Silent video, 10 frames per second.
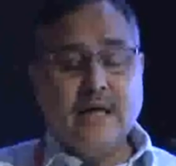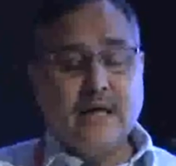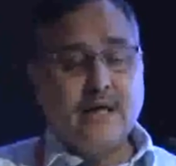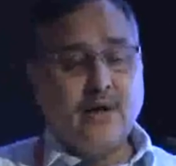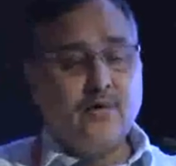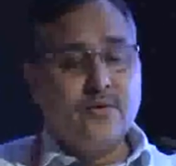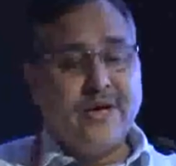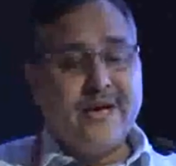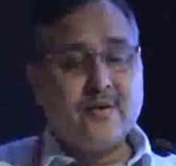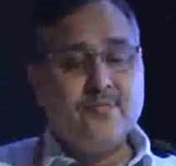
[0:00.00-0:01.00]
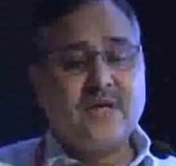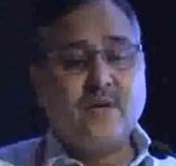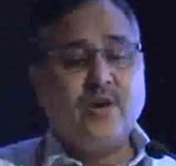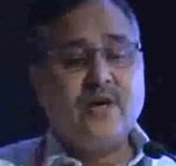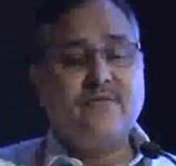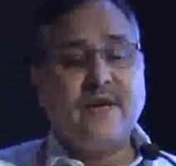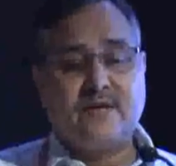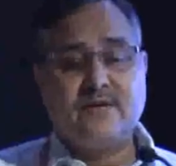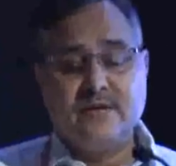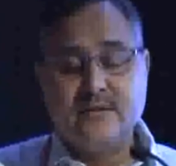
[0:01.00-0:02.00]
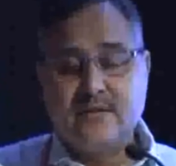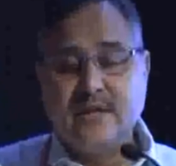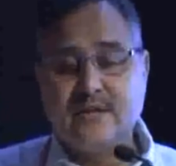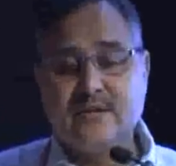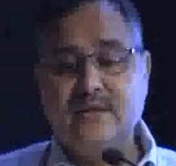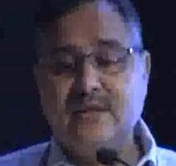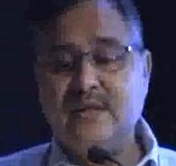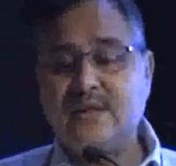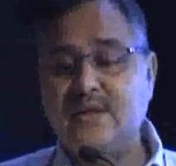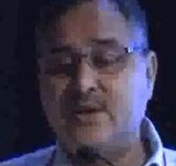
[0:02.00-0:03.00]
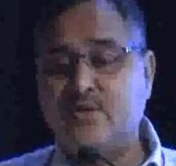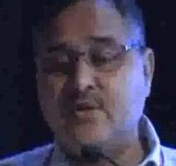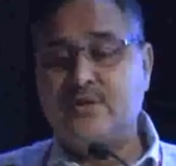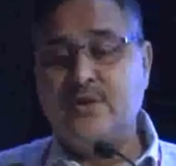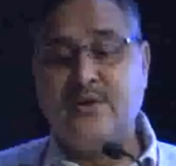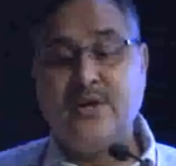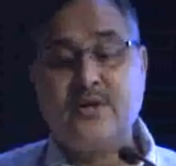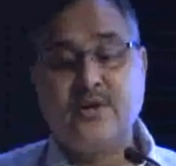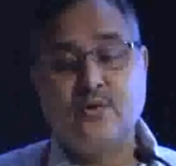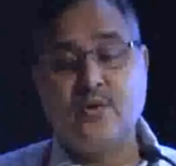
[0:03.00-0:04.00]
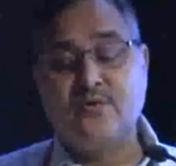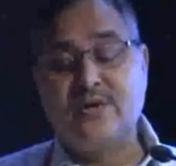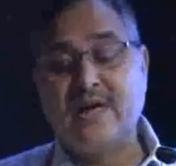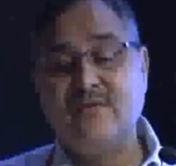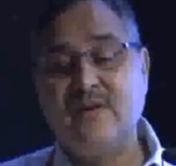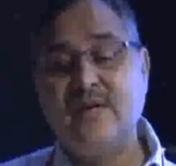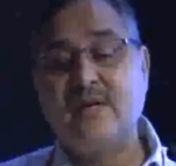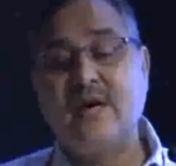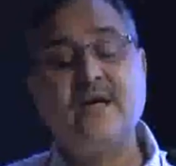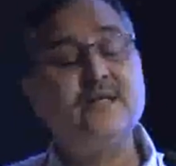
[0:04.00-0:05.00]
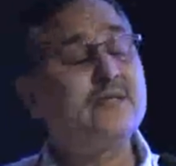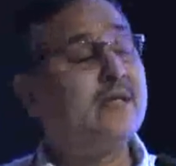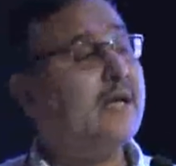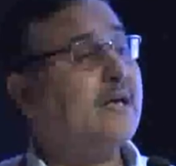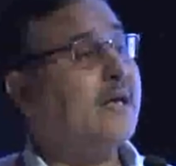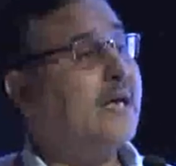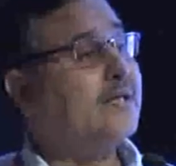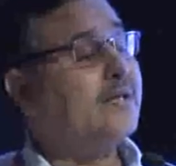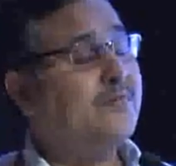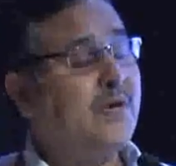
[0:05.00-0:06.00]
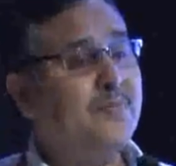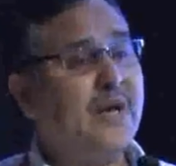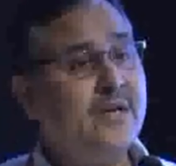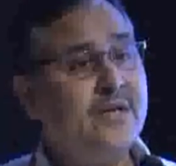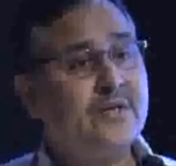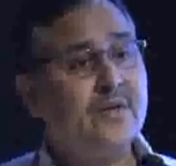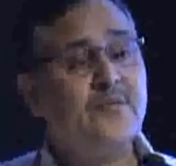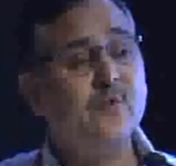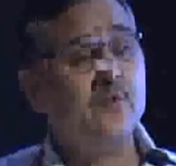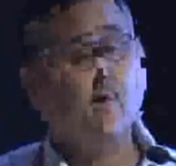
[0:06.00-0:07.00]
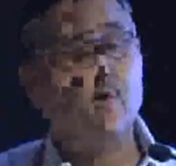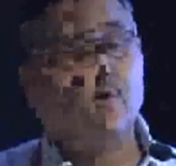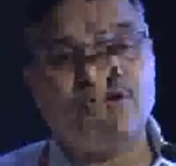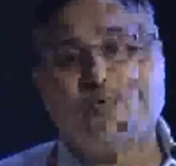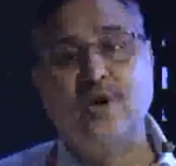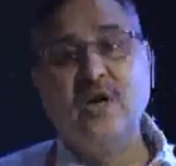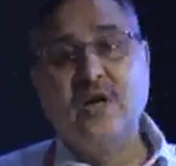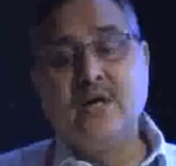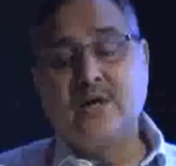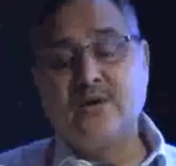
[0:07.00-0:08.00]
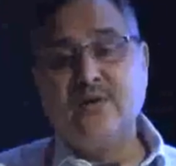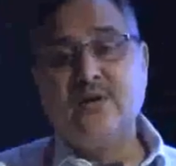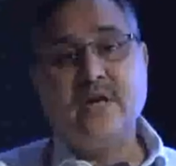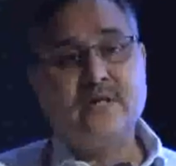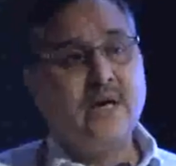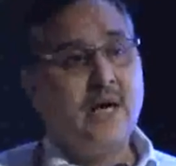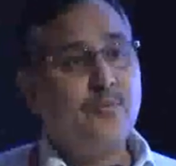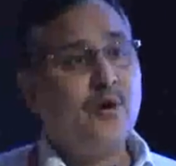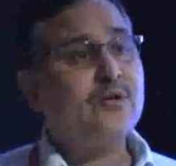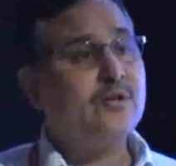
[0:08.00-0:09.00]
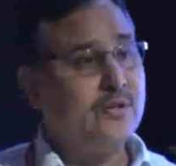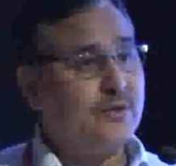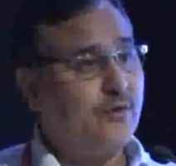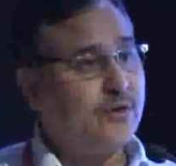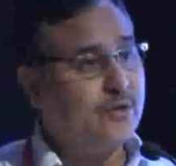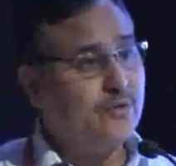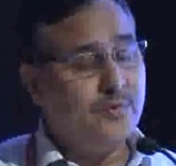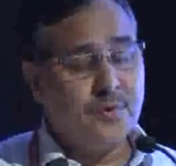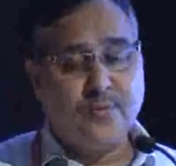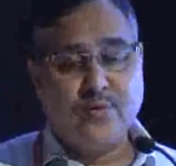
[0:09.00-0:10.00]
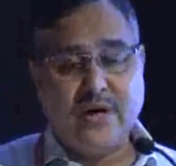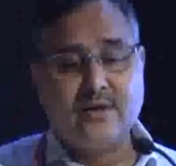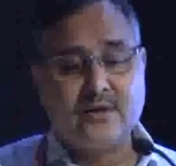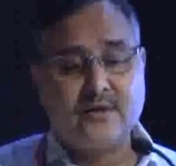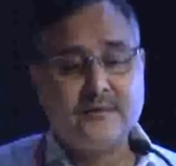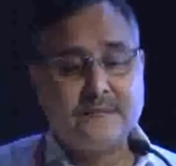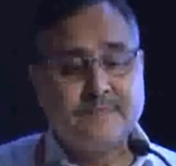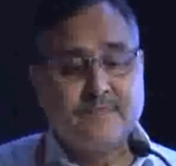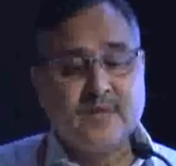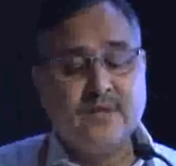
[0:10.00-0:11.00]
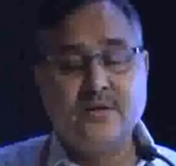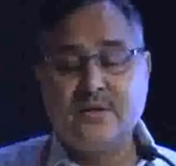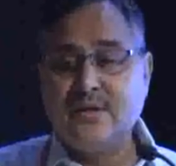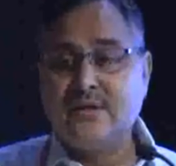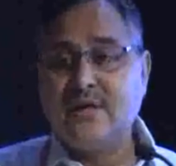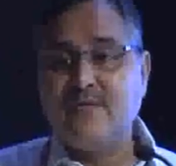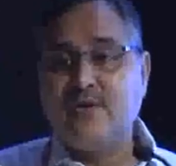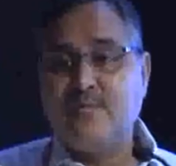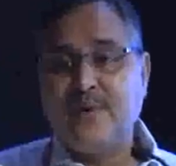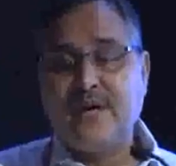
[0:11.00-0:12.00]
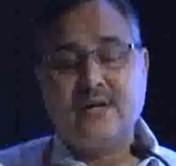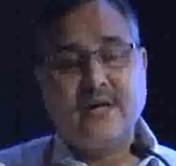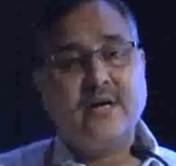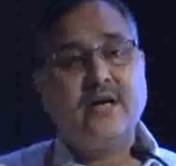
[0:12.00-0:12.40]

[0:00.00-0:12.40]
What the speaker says: Now, direct metabolic factors, that is the increased concentration of divalent ions like calcium and magnesium, is also given as a hypothesis for the uremic pruritus. Increased level of parathyroid